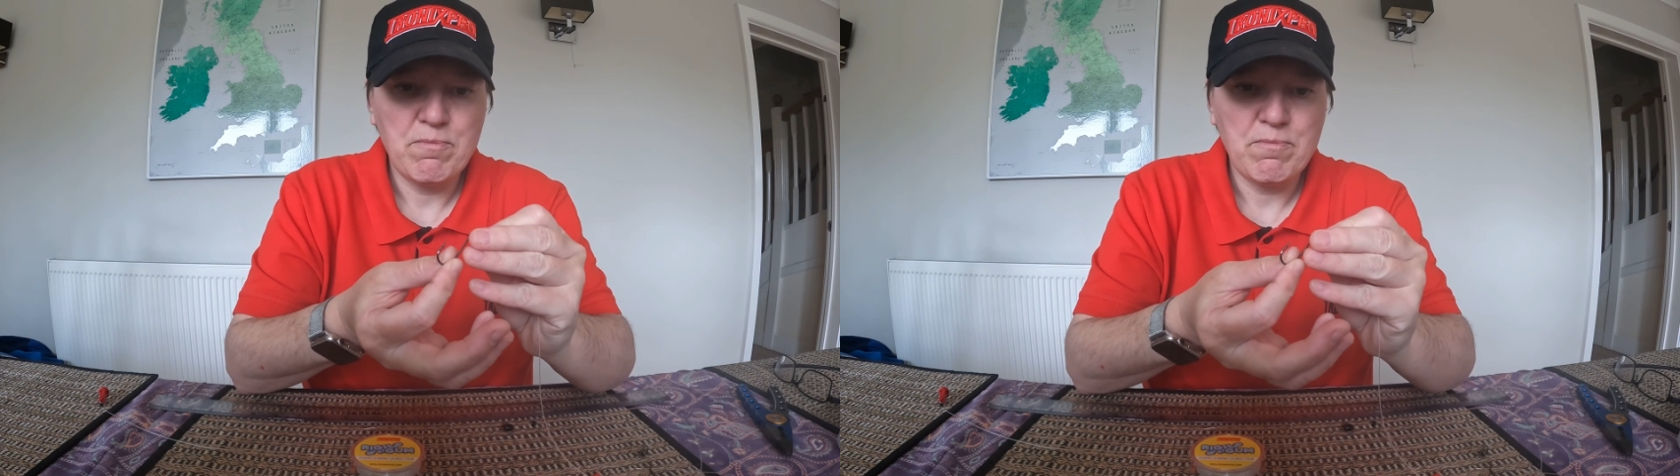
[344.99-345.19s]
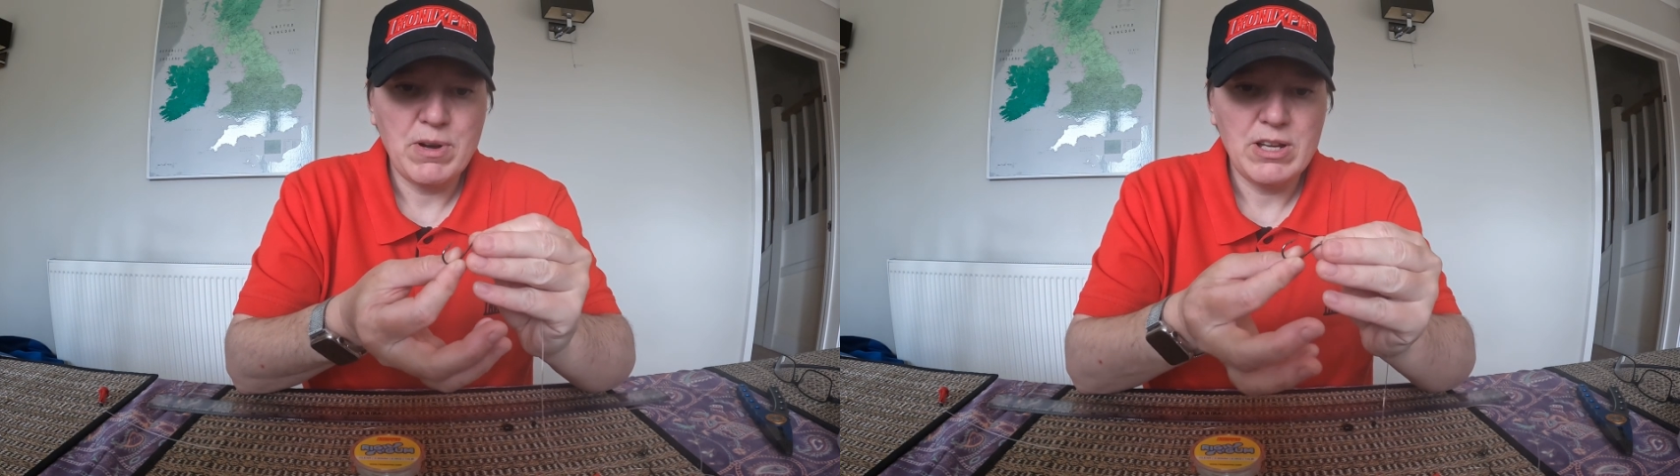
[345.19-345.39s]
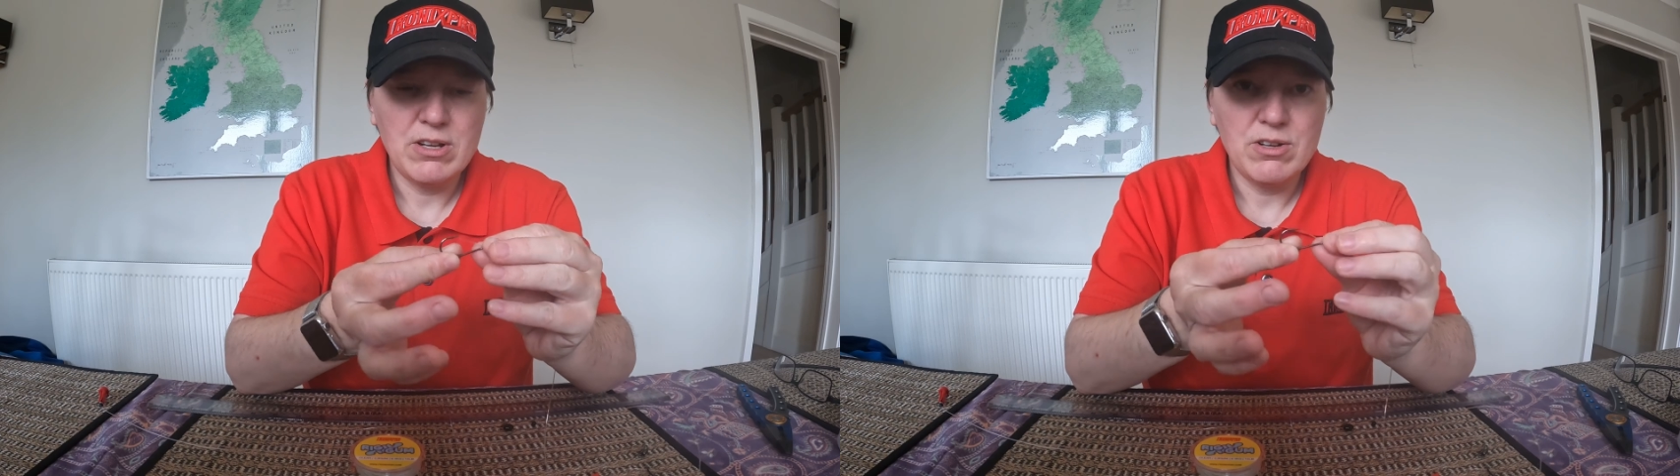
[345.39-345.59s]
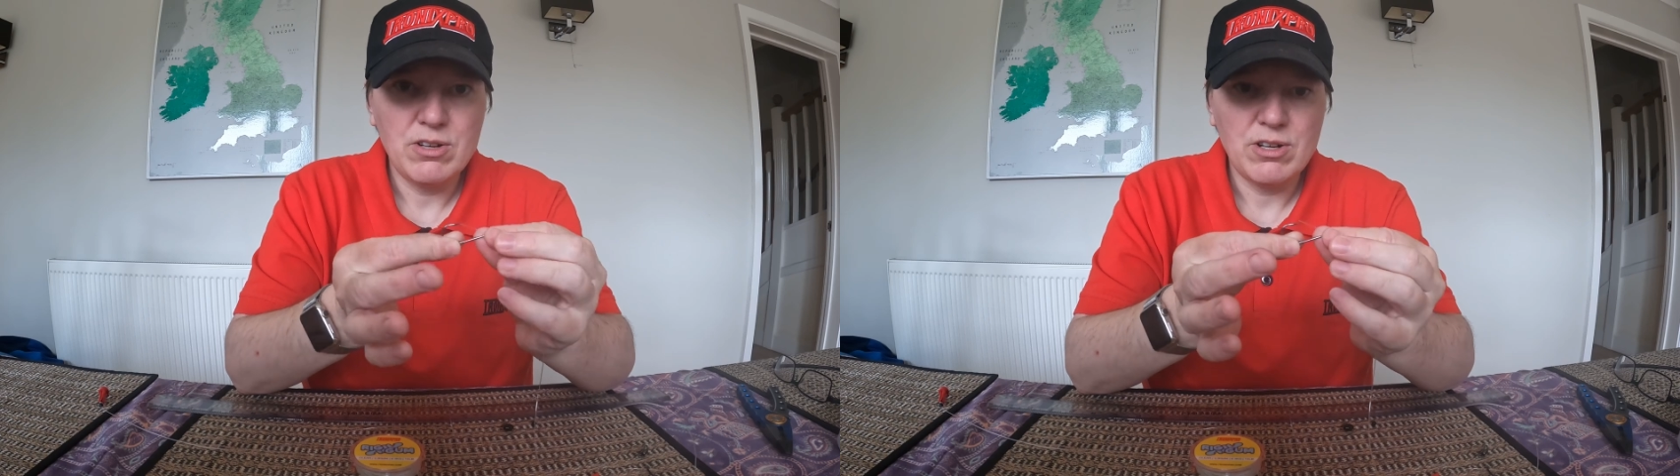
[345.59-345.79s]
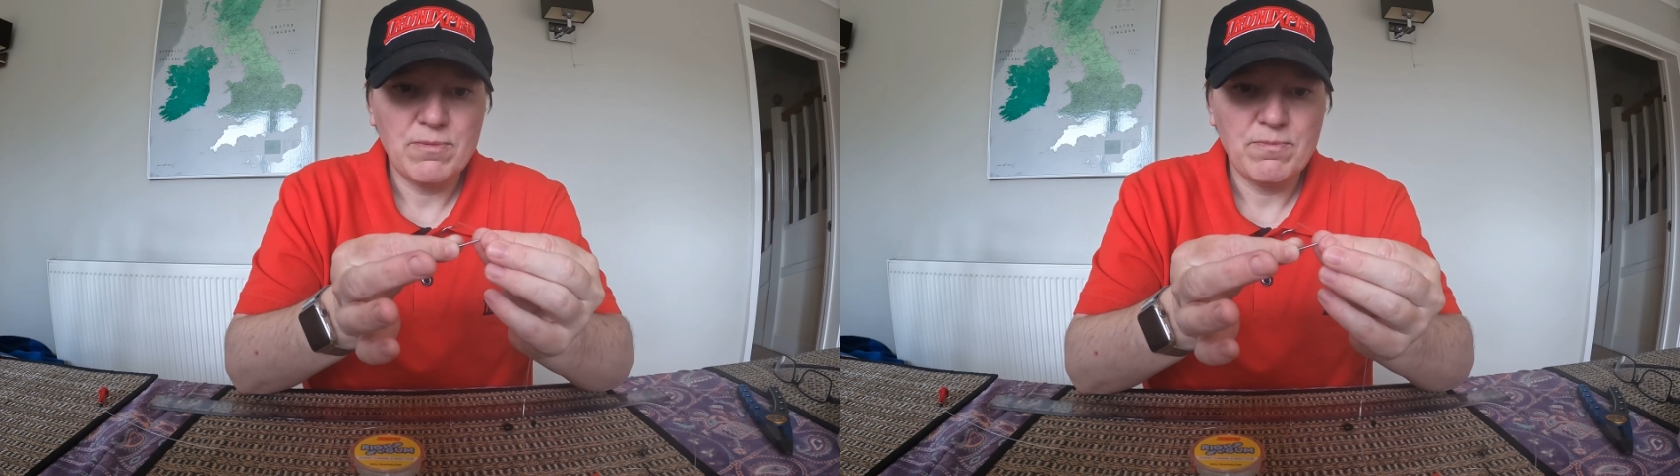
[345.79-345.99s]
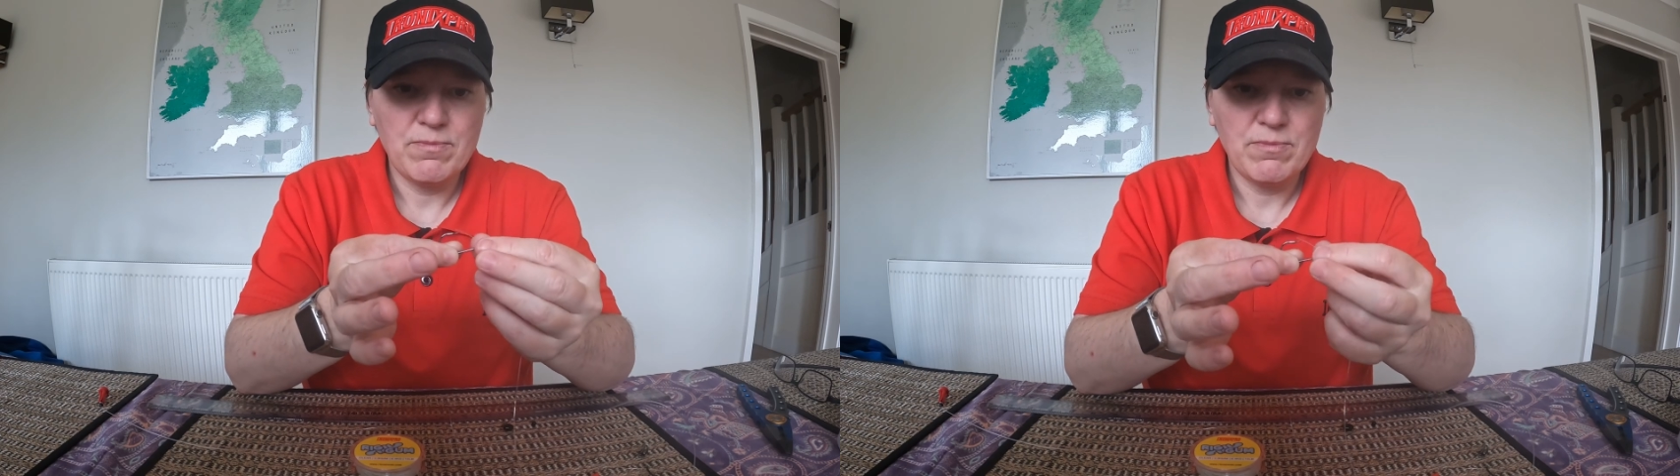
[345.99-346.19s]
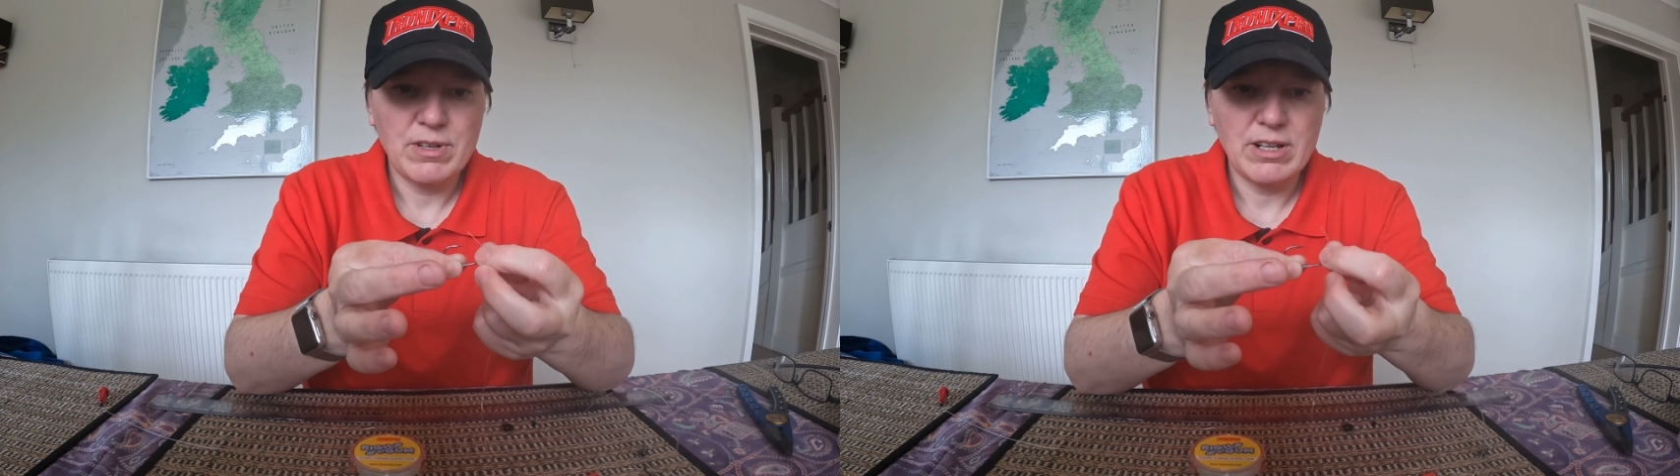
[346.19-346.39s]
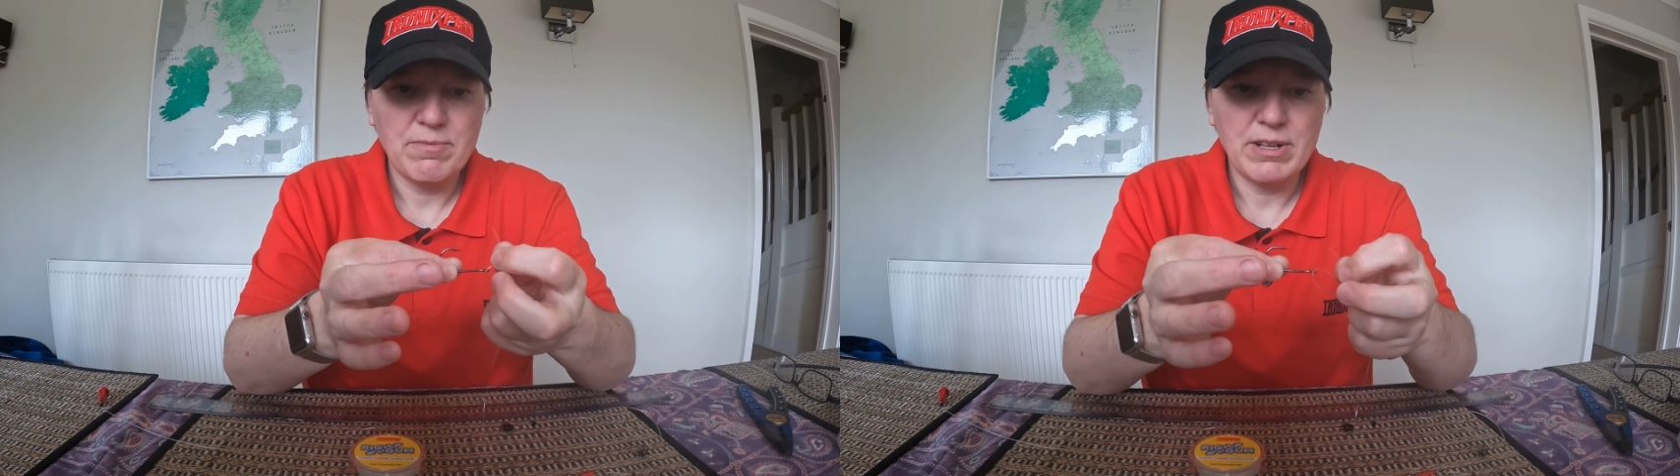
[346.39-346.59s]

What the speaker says: bait hook and I'm